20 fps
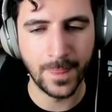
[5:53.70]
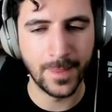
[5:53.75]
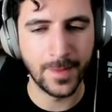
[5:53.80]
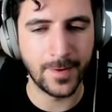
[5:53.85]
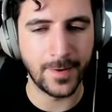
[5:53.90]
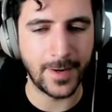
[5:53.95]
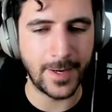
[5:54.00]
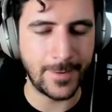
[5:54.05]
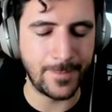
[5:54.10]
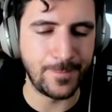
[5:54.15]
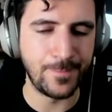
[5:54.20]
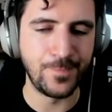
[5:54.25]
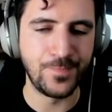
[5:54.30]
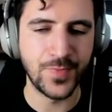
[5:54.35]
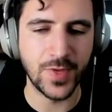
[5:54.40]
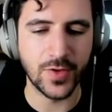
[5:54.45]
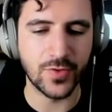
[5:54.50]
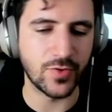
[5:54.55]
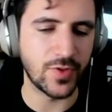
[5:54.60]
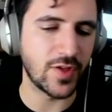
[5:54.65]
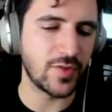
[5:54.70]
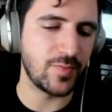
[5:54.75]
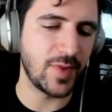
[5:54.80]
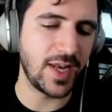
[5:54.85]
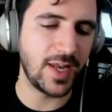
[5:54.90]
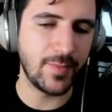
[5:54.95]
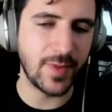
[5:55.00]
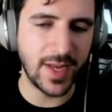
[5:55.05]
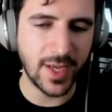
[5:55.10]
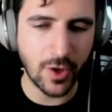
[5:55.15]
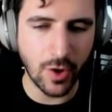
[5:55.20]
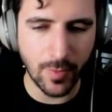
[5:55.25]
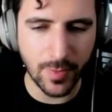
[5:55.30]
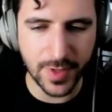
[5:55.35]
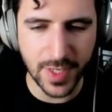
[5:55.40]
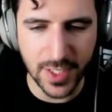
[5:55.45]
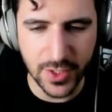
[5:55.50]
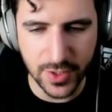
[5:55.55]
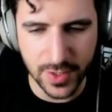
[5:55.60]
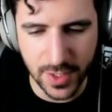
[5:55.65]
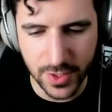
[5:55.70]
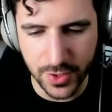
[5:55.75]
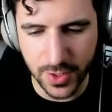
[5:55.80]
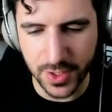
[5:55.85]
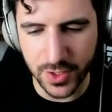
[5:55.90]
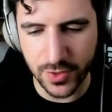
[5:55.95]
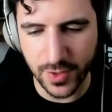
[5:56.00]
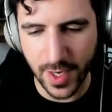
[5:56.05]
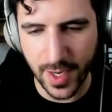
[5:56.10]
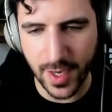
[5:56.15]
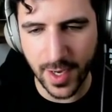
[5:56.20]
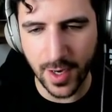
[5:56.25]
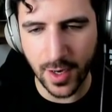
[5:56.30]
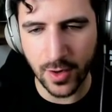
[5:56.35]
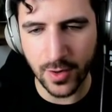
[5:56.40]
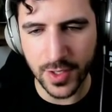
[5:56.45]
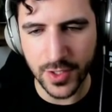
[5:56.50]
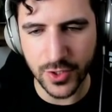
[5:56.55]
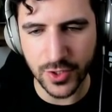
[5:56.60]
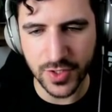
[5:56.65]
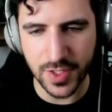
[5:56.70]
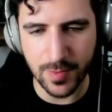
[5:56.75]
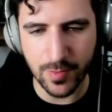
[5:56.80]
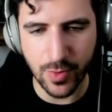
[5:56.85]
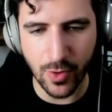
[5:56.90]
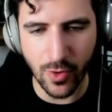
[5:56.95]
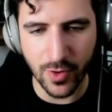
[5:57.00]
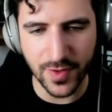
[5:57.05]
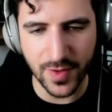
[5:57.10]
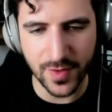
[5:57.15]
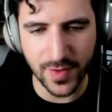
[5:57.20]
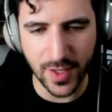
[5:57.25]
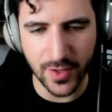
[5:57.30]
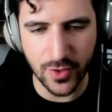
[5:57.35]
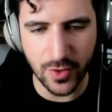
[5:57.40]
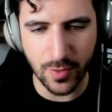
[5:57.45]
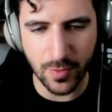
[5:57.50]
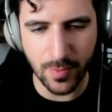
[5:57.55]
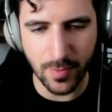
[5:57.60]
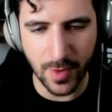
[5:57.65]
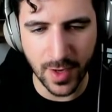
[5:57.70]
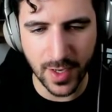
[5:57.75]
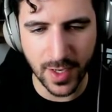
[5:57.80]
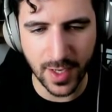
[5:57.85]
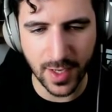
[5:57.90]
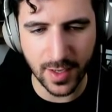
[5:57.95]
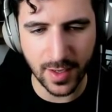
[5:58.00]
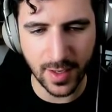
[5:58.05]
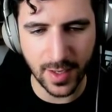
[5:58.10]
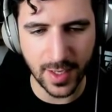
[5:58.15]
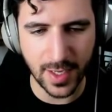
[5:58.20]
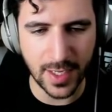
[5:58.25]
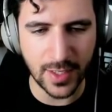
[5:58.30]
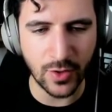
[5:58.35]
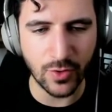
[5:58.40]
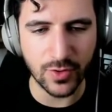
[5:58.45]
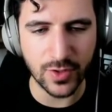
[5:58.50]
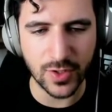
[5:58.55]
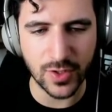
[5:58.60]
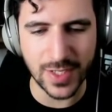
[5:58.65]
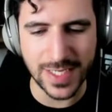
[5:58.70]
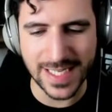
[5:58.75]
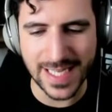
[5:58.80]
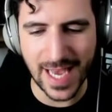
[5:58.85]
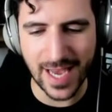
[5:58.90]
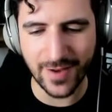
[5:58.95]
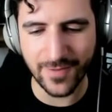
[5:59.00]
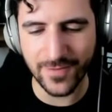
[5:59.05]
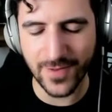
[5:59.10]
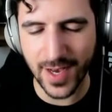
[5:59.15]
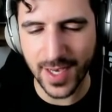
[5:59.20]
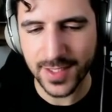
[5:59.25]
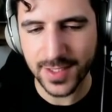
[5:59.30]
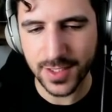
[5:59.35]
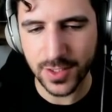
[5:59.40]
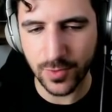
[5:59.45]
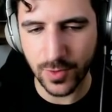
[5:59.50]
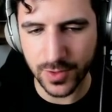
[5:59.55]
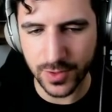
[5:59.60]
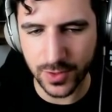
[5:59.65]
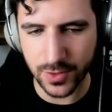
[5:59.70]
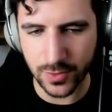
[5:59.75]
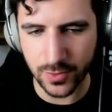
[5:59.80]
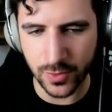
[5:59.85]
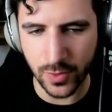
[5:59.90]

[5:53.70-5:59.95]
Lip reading: Alright, so there's many combinations that you can try out. It's just important that you, in order to stack fast, you want to